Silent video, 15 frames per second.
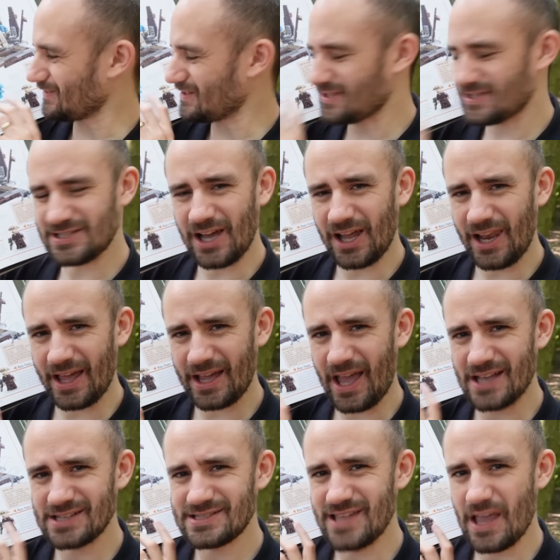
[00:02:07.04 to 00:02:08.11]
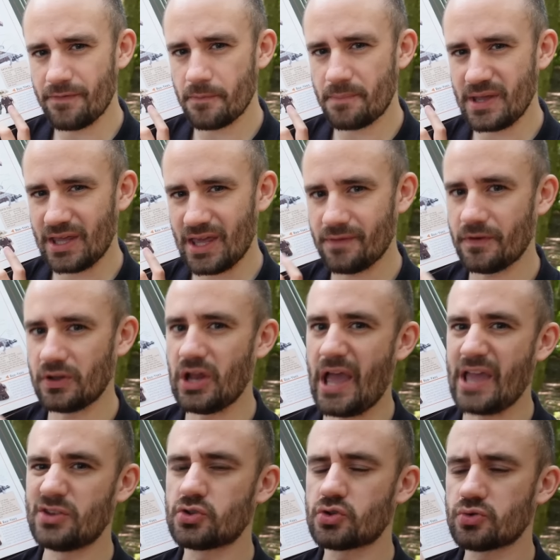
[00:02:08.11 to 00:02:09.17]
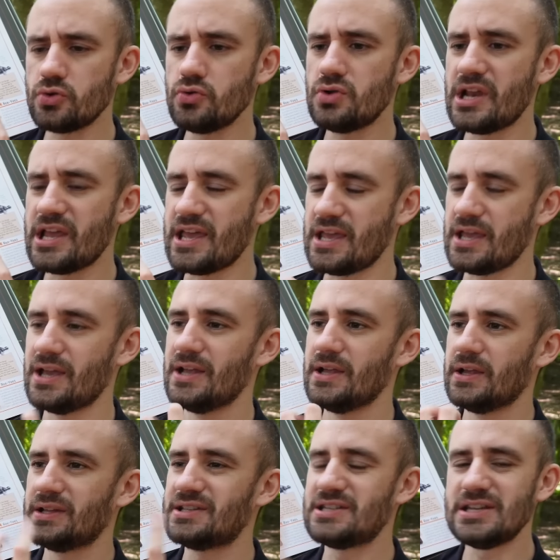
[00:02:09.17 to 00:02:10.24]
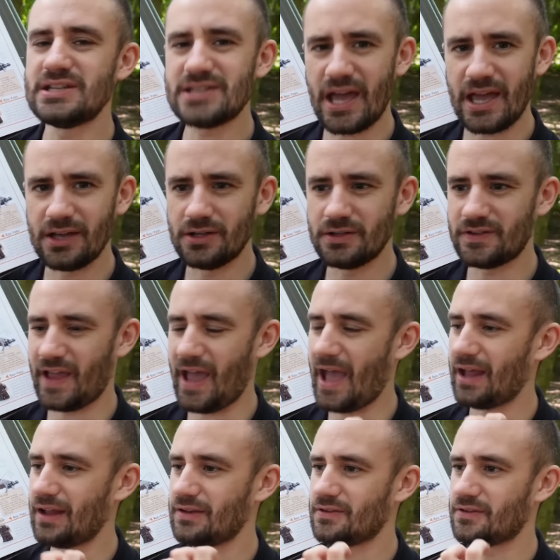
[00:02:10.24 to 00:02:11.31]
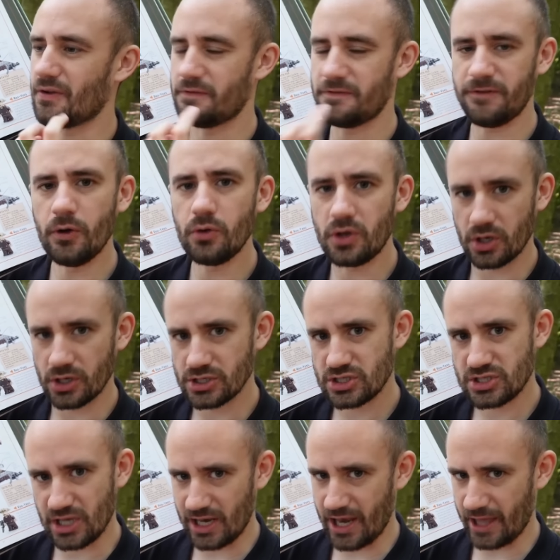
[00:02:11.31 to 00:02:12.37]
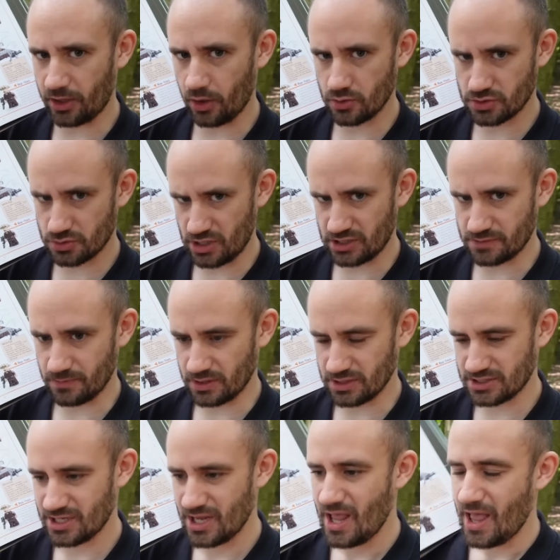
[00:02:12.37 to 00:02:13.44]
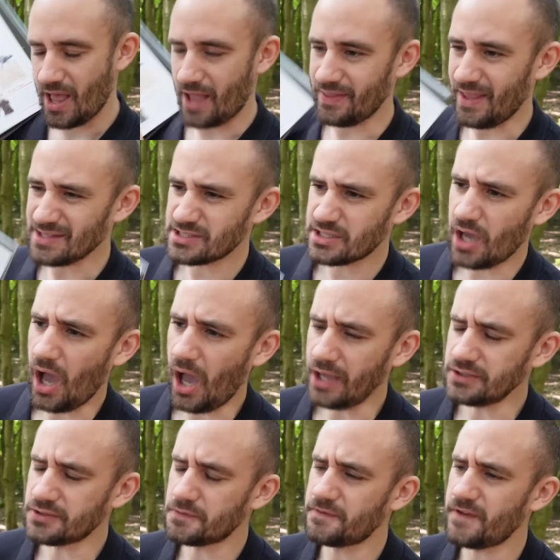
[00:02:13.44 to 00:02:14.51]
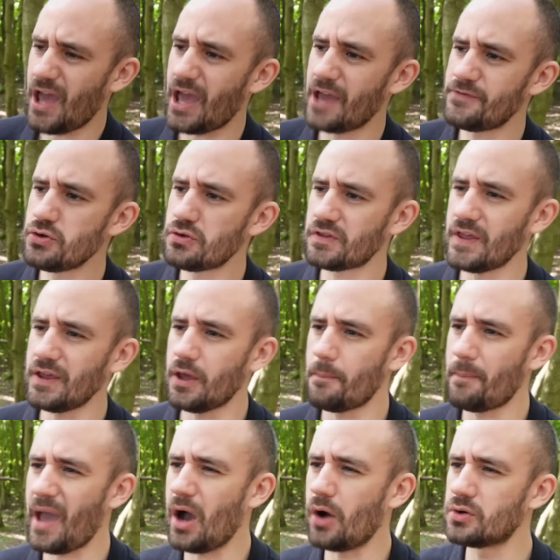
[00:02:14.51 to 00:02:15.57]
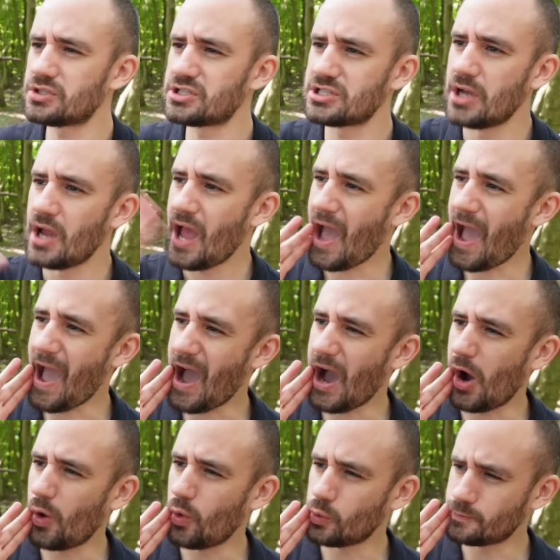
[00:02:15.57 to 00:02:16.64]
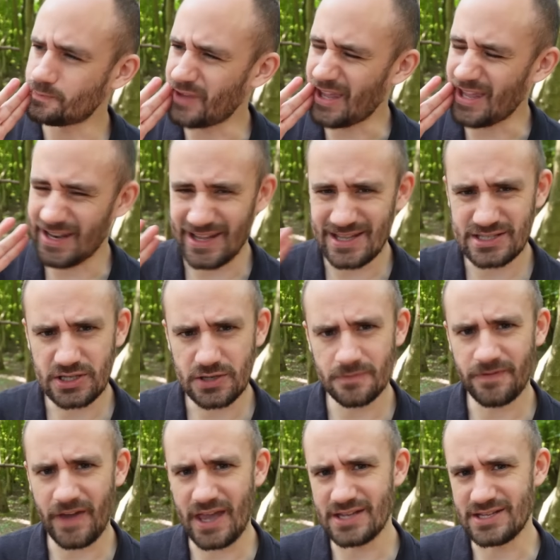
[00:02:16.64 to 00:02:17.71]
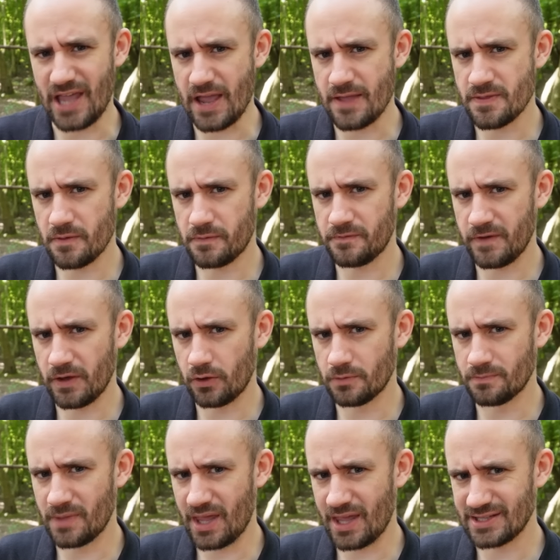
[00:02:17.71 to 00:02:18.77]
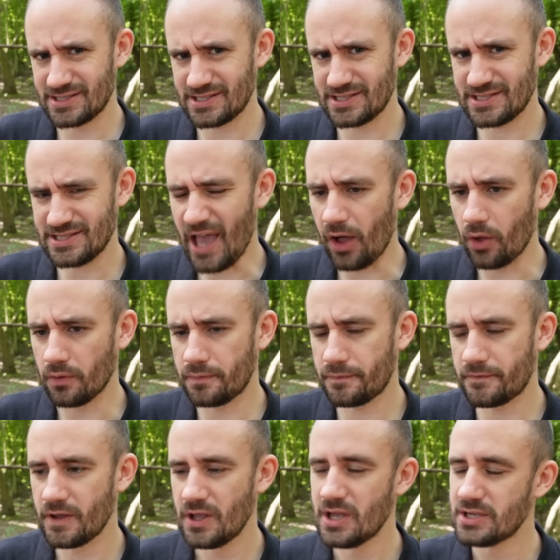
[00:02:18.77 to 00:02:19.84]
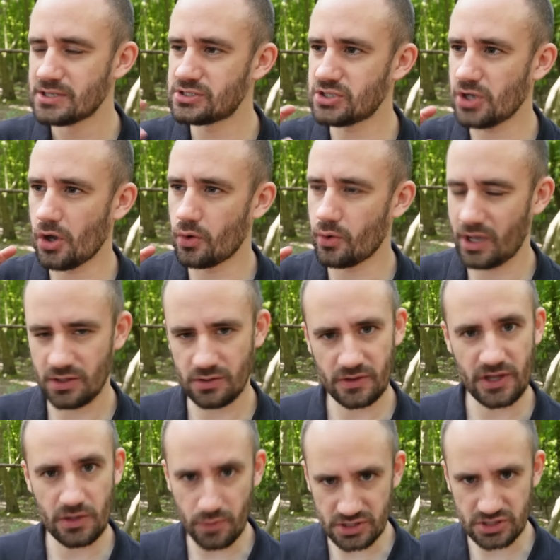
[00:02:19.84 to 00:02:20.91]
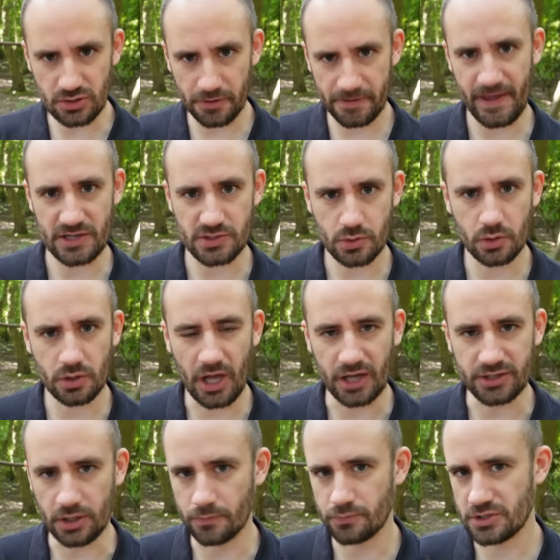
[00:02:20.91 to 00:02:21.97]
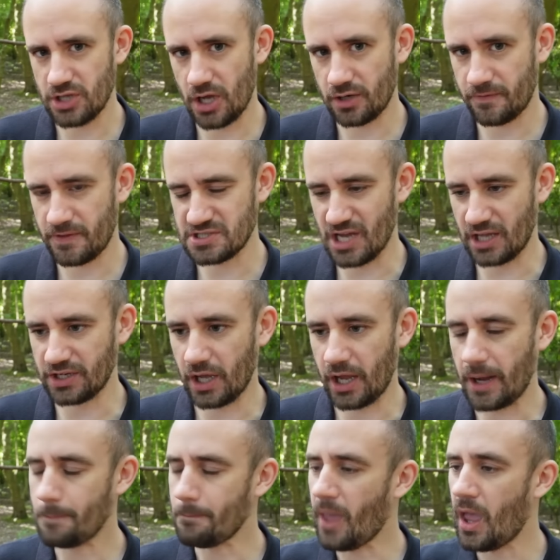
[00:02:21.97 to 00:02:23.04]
The Sarlacc has never been given a truly detailed and focused LEGO treatment. And that's kind of fair if you think about how it is conveyed in the film itself. So in the original theatrical cut of Return of the Jedi,